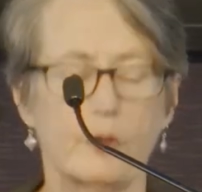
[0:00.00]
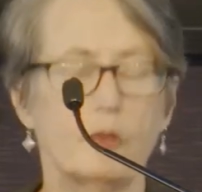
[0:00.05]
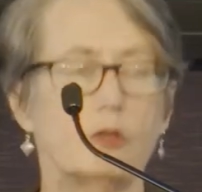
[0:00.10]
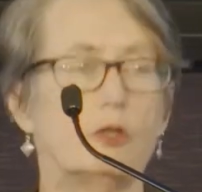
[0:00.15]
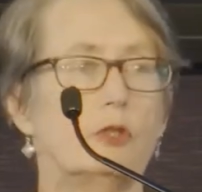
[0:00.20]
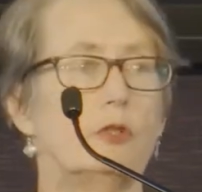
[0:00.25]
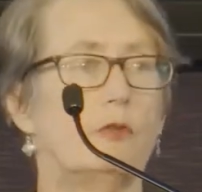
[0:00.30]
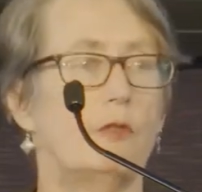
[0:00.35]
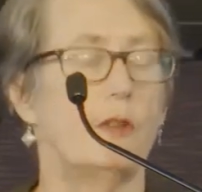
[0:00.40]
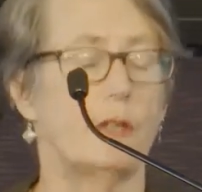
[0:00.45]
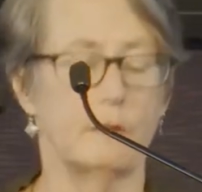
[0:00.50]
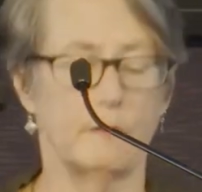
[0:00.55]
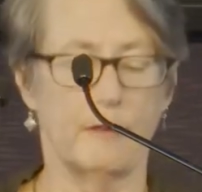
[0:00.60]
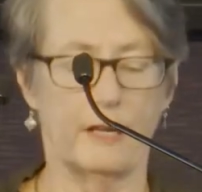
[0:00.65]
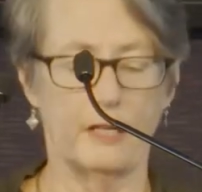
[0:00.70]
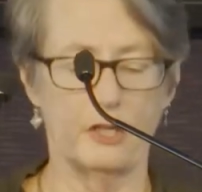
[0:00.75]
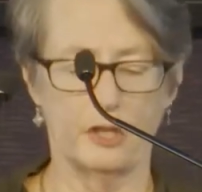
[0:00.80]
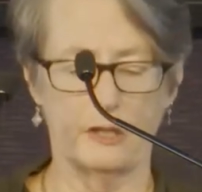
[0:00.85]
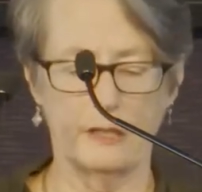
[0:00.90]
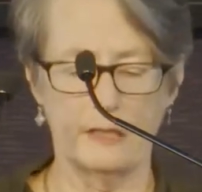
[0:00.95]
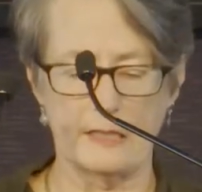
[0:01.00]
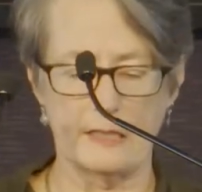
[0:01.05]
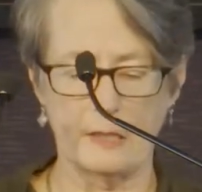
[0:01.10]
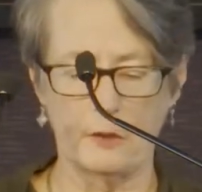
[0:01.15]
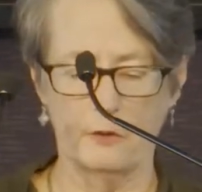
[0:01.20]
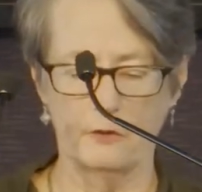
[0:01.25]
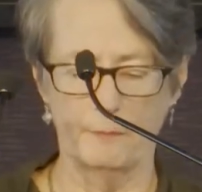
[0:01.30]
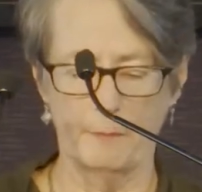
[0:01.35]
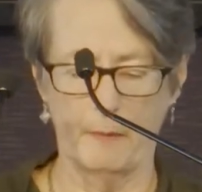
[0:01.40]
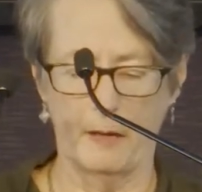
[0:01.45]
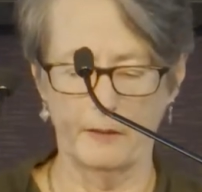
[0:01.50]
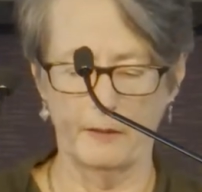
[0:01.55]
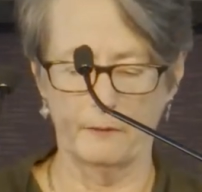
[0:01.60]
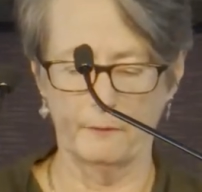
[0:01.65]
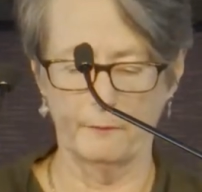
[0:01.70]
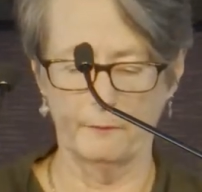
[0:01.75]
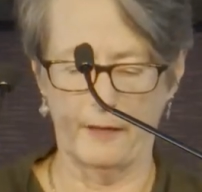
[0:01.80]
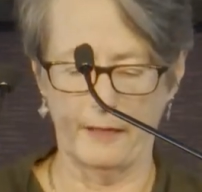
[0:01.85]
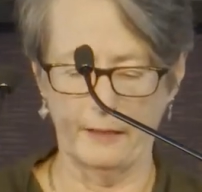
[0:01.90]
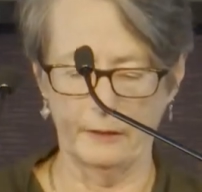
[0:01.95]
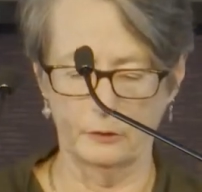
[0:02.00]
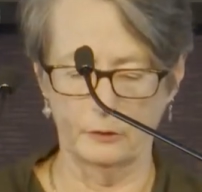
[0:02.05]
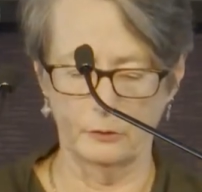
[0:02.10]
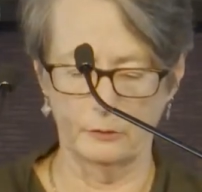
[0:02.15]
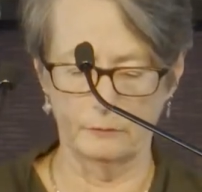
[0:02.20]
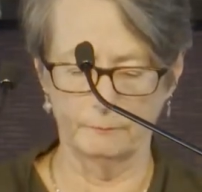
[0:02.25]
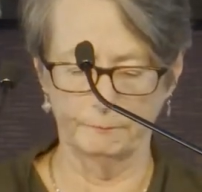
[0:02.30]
the new federation itself might have failed.